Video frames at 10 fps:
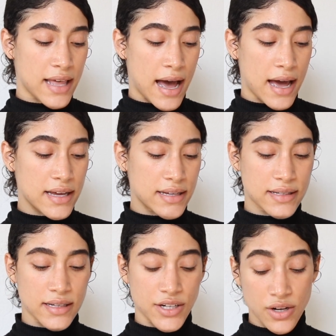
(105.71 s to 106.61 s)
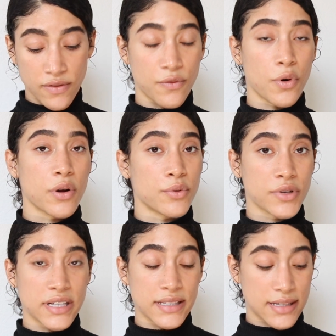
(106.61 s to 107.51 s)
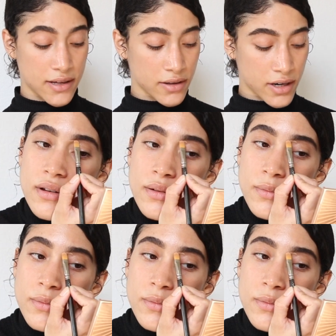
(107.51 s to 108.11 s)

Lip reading: that is such an affordable concealer.